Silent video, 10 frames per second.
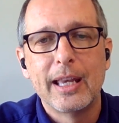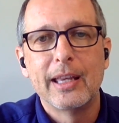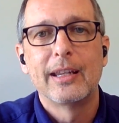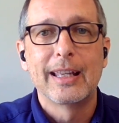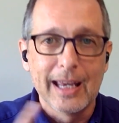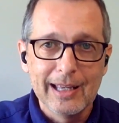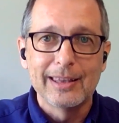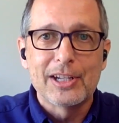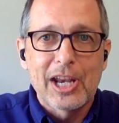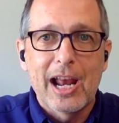And again,
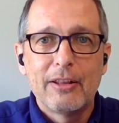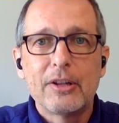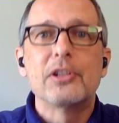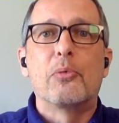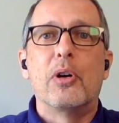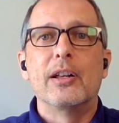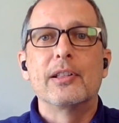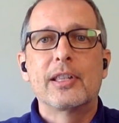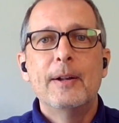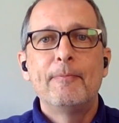the challenge
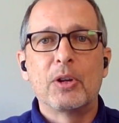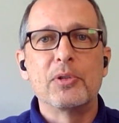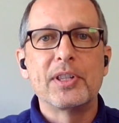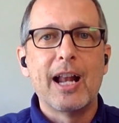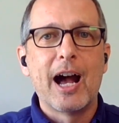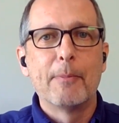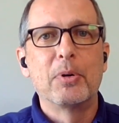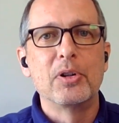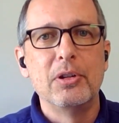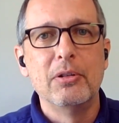was there was an
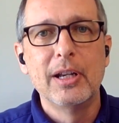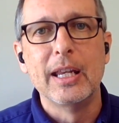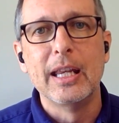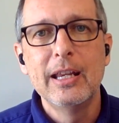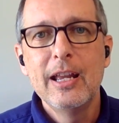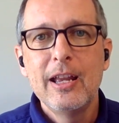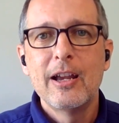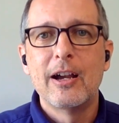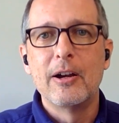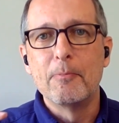opportunity,
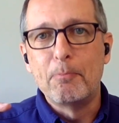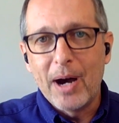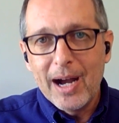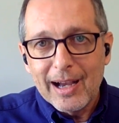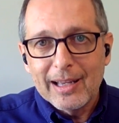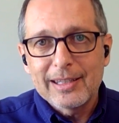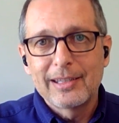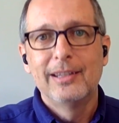but